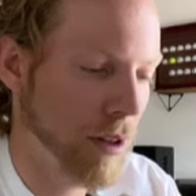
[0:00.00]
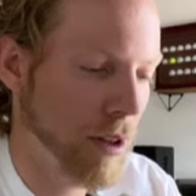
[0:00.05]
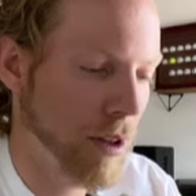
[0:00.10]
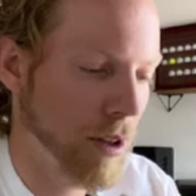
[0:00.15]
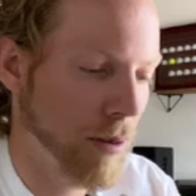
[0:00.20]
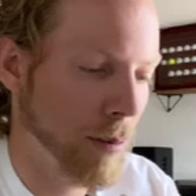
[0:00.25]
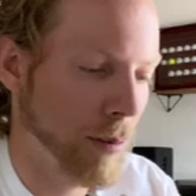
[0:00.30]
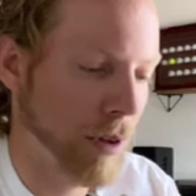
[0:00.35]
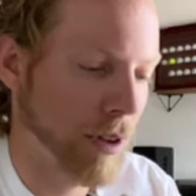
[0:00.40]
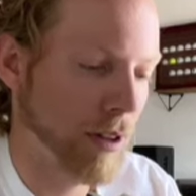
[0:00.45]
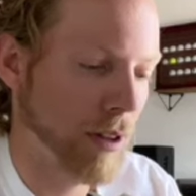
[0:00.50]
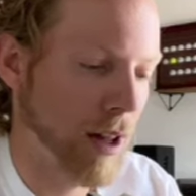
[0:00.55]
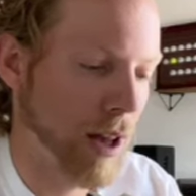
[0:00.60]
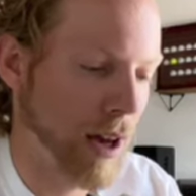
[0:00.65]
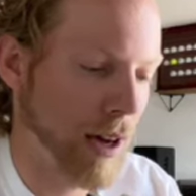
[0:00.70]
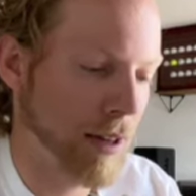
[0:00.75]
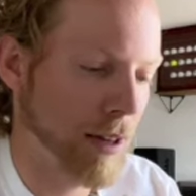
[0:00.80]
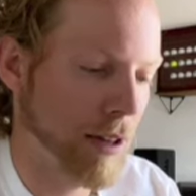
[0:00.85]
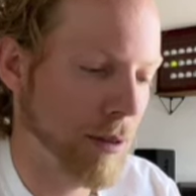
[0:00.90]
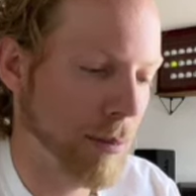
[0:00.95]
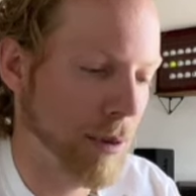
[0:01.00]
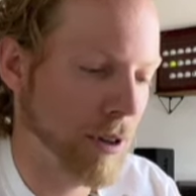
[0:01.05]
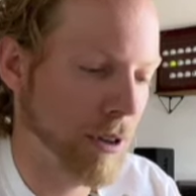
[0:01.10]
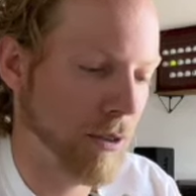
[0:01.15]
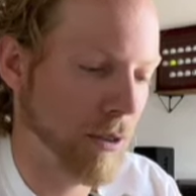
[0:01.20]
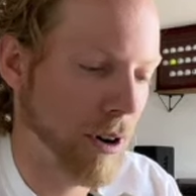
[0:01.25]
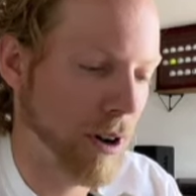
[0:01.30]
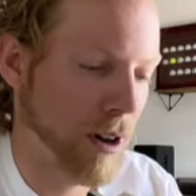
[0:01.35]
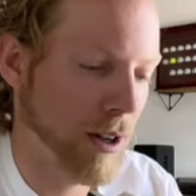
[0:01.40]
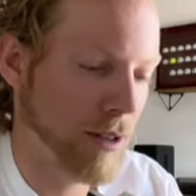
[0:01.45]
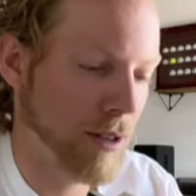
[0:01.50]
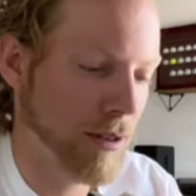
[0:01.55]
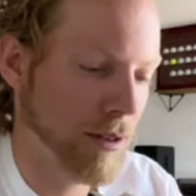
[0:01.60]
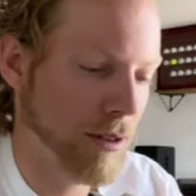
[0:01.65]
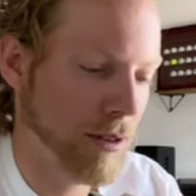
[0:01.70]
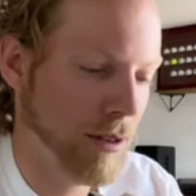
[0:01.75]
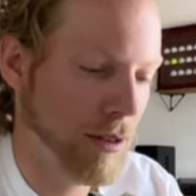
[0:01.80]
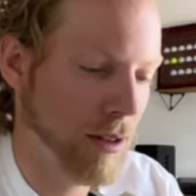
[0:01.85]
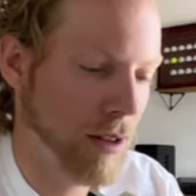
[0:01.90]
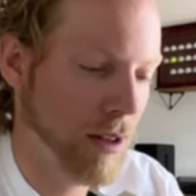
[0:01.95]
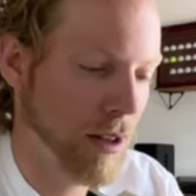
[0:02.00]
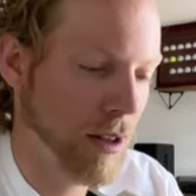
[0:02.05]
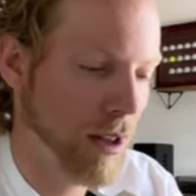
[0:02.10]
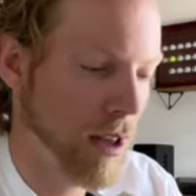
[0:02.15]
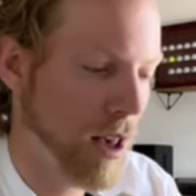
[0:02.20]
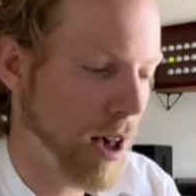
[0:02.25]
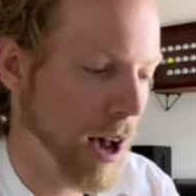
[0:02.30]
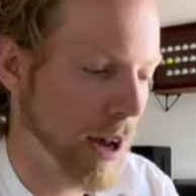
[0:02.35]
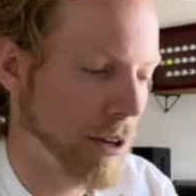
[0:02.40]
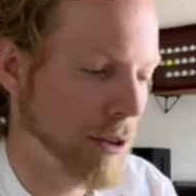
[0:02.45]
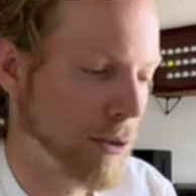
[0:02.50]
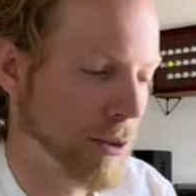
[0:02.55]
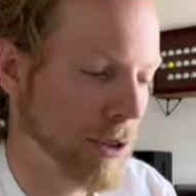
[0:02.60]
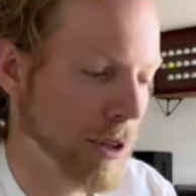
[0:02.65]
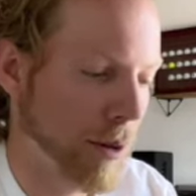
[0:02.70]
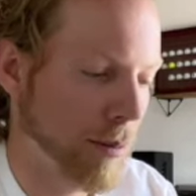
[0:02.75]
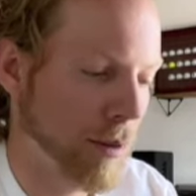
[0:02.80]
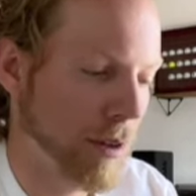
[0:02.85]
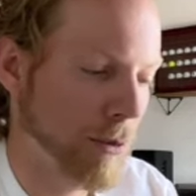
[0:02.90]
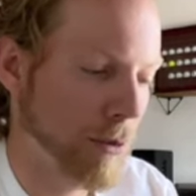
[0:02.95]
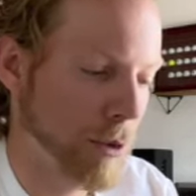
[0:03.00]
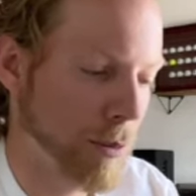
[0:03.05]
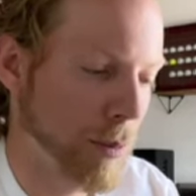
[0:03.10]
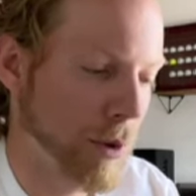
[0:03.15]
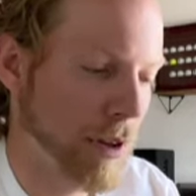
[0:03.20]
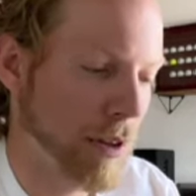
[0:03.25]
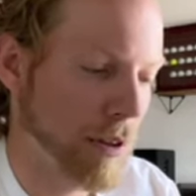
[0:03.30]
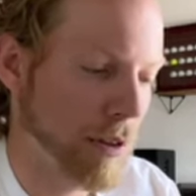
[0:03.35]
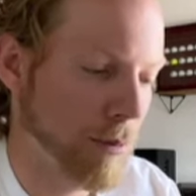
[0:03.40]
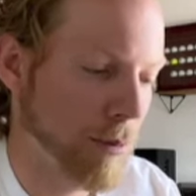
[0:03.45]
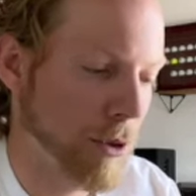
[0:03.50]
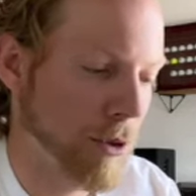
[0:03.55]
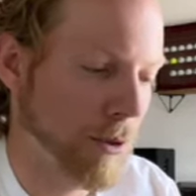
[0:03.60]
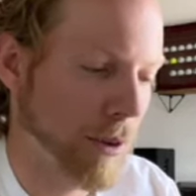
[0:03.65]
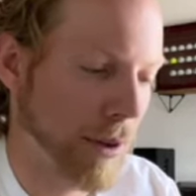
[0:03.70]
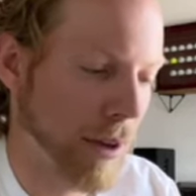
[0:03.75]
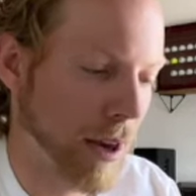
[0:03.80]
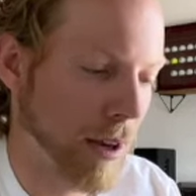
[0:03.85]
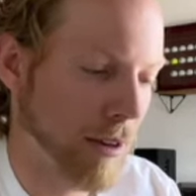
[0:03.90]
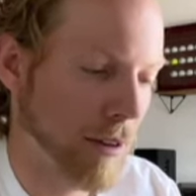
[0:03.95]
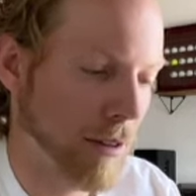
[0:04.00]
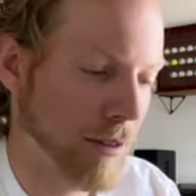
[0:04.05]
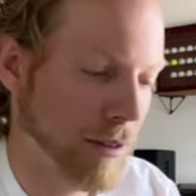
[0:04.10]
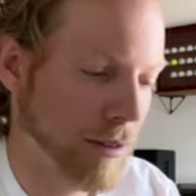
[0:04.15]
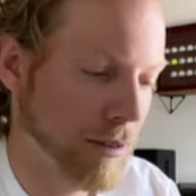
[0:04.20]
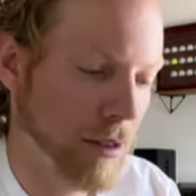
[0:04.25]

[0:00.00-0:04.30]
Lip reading: but a line had been crossed. I knew something was being communicated.